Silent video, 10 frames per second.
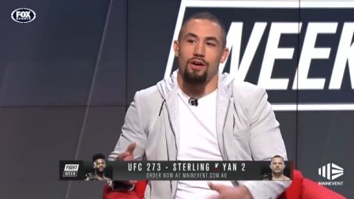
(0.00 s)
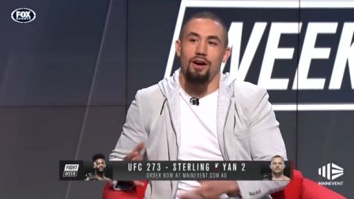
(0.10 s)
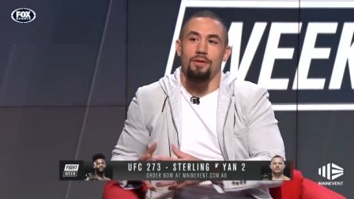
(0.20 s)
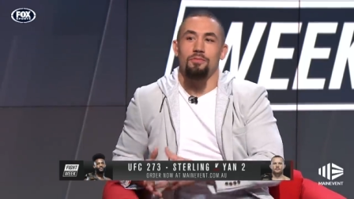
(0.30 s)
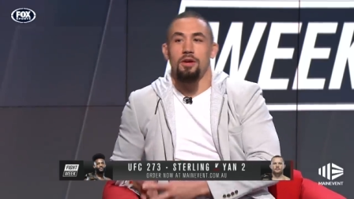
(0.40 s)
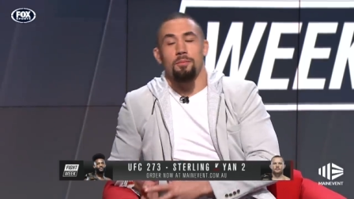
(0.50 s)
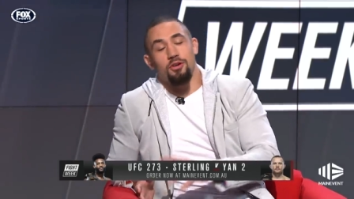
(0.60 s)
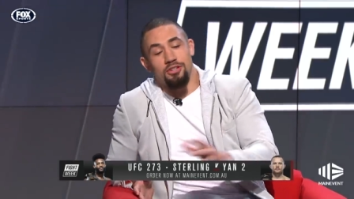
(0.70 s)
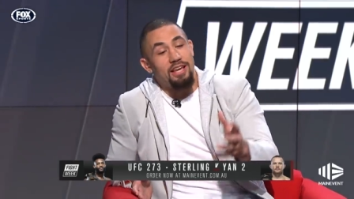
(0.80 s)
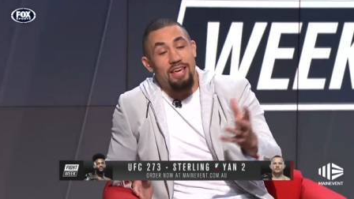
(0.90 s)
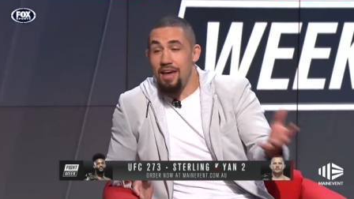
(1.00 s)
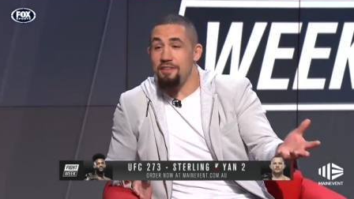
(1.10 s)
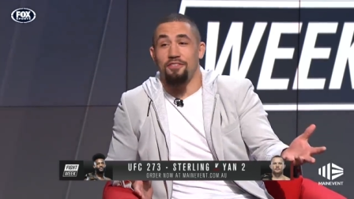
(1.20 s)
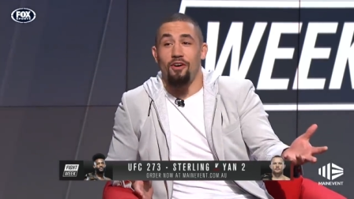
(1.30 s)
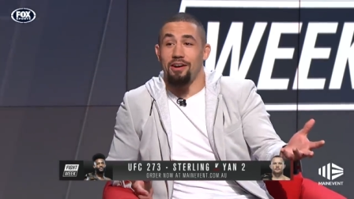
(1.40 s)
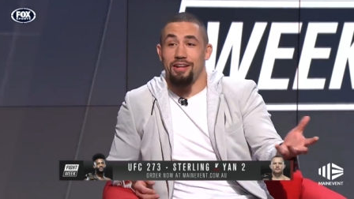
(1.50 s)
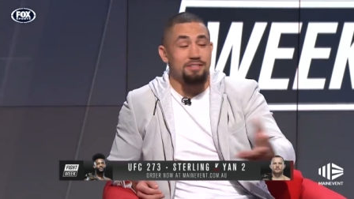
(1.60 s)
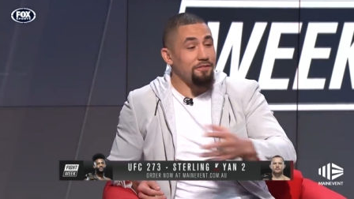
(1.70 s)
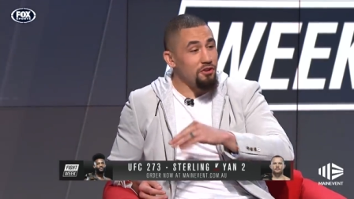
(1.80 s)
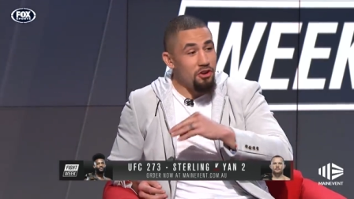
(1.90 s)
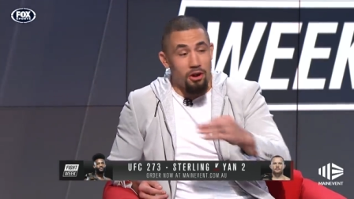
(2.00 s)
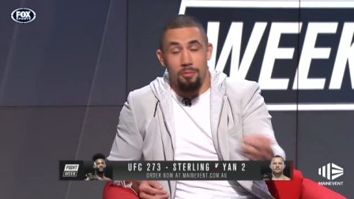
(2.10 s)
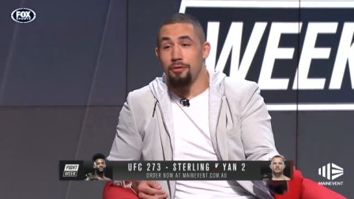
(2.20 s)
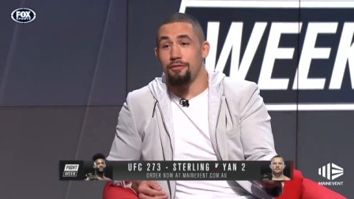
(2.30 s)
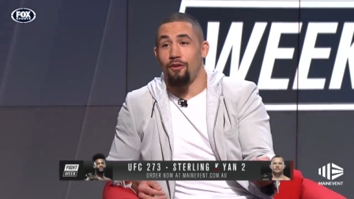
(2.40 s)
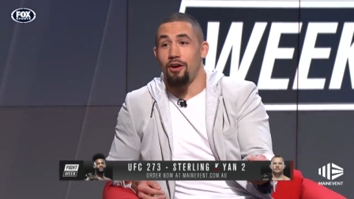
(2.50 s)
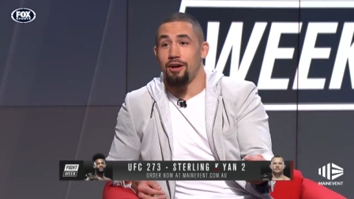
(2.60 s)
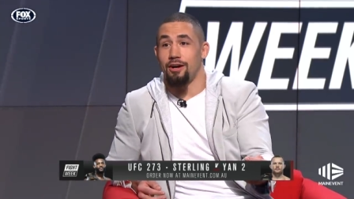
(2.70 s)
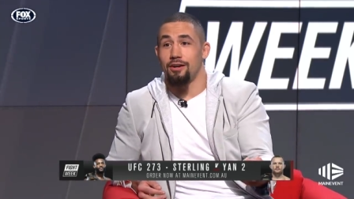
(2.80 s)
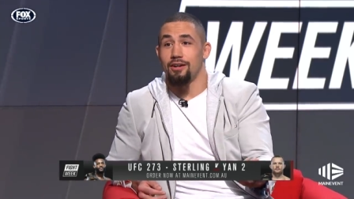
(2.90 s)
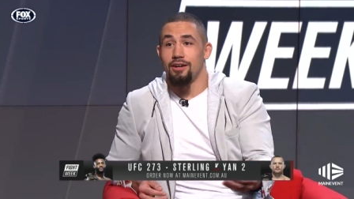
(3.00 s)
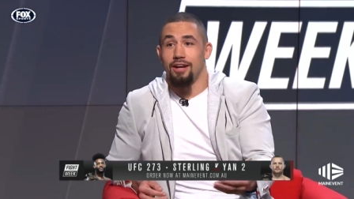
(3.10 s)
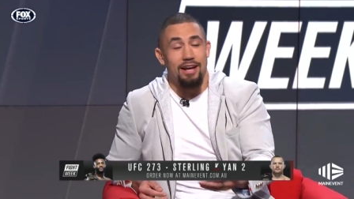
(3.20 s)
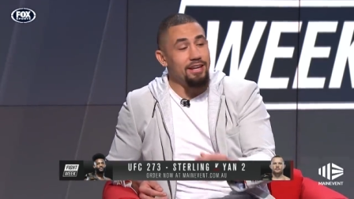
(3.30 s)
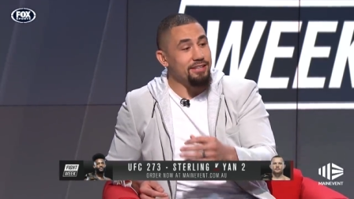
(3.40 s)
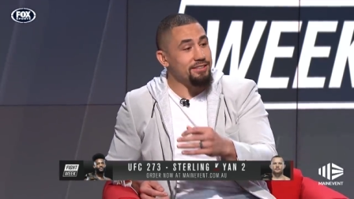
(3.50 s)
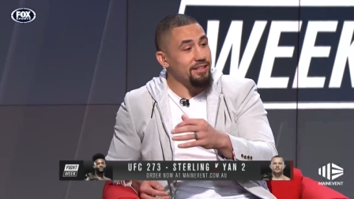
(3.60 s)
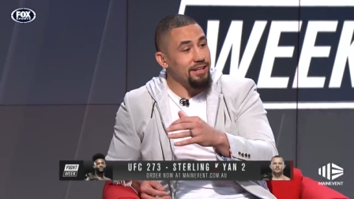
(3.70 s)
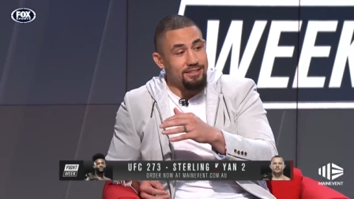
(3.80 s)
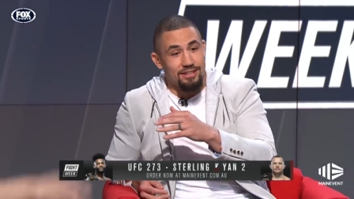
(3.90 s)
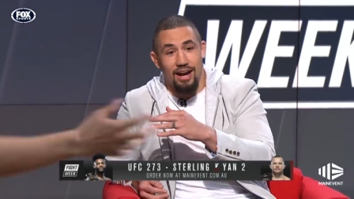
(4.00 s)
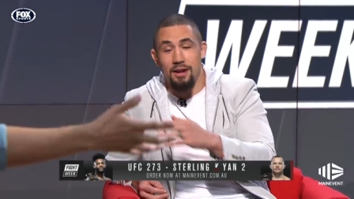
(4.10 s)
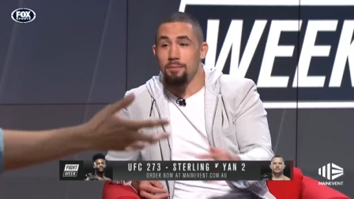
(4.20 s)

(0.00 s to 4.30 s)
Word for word: far because he can fight. He's a phenomenal fighter. He is. Yeah, he is. And that is